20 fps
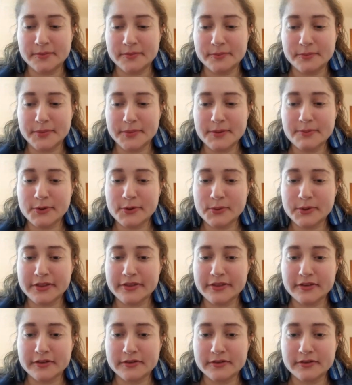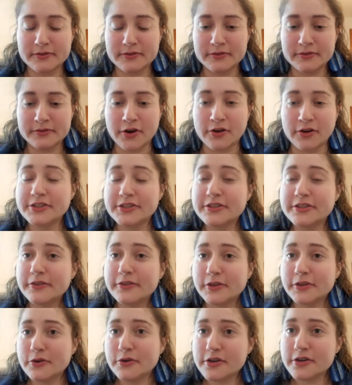people with the knowledge of the
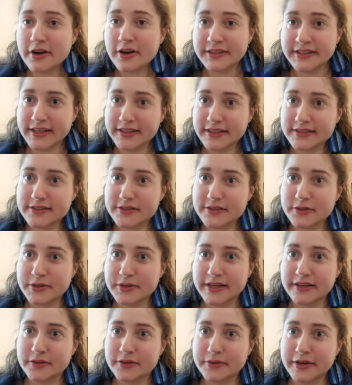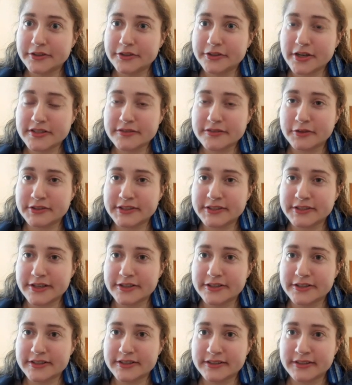local context, so like the Red Cross
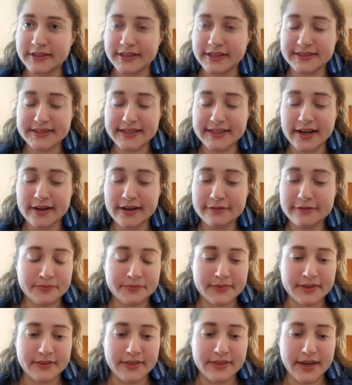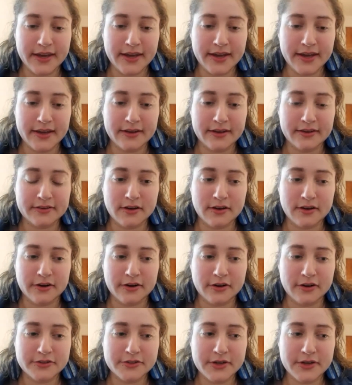volunteers and staff, they
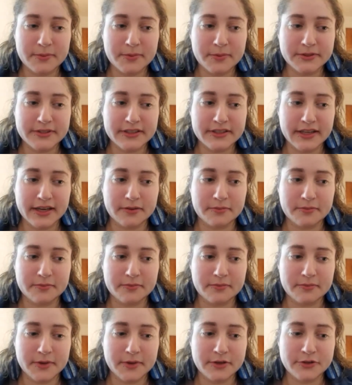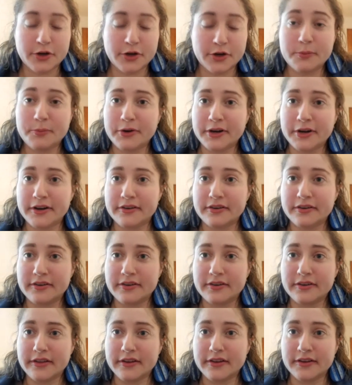are also able to like interpret
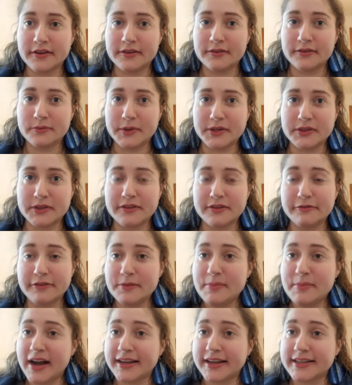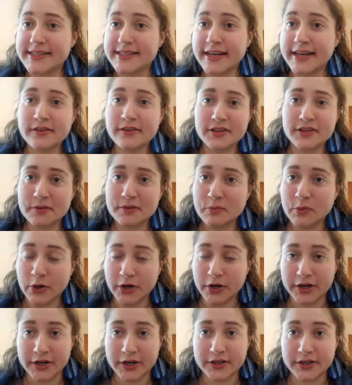what the feedback is saying a lot
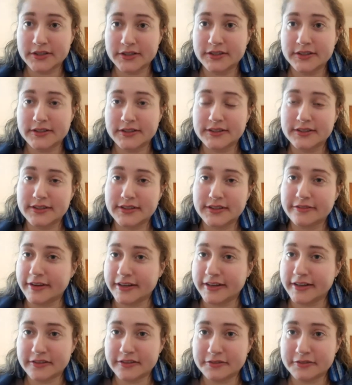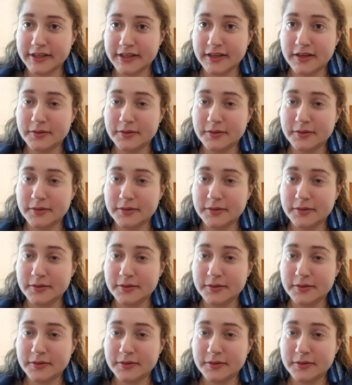more effectively.